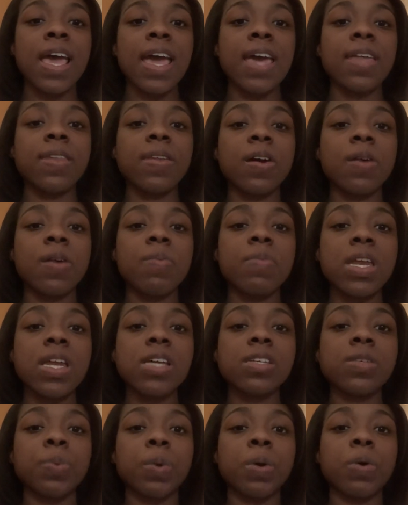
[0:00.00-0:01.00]
And there are
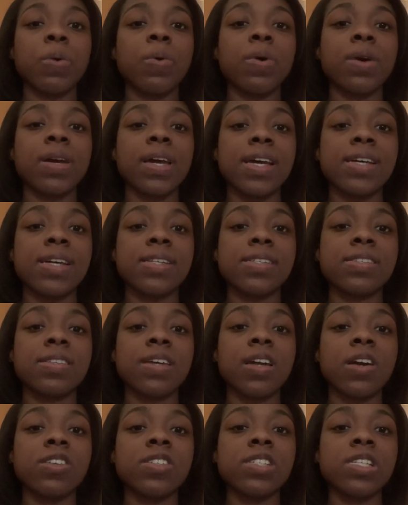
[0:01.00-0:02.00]
many Supreme Court cases
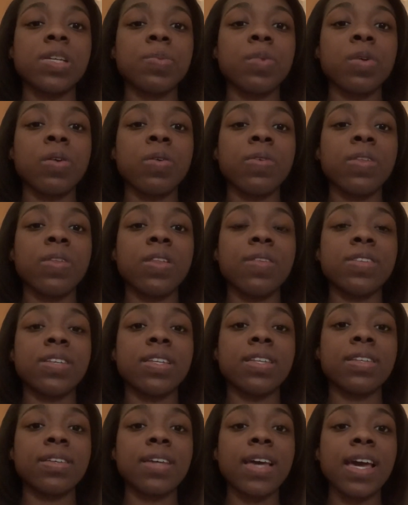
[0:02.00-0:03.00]
that are similar or relevant
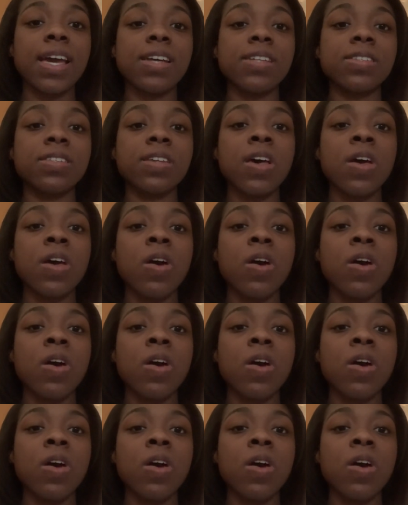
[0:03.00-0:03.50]
to this case.